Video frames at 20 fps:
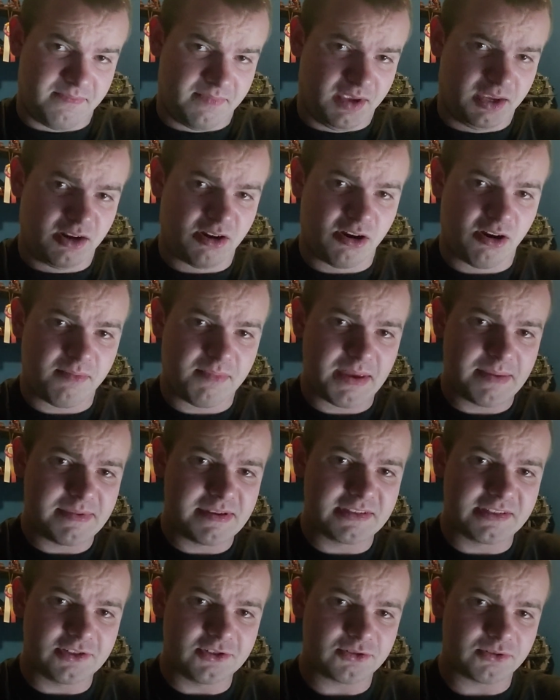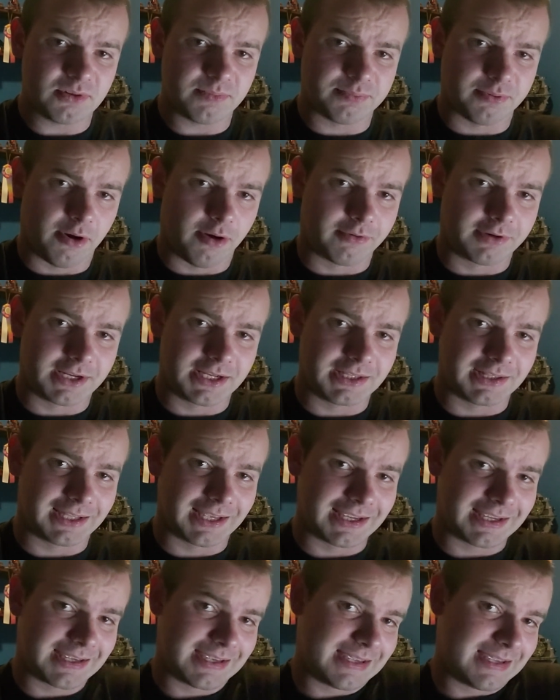I don't know, maybe he's injury prone and
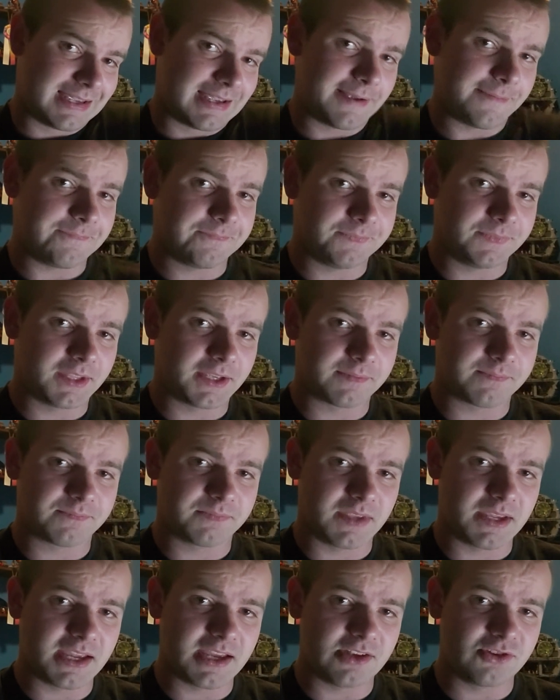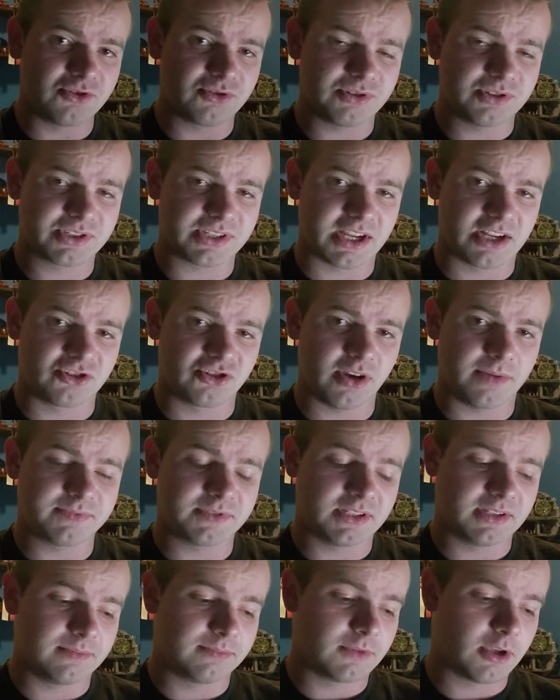like the injuries catch up
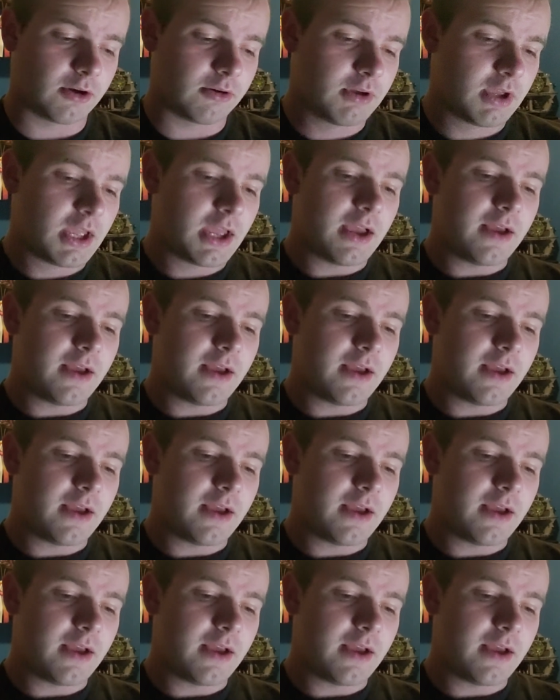to him though,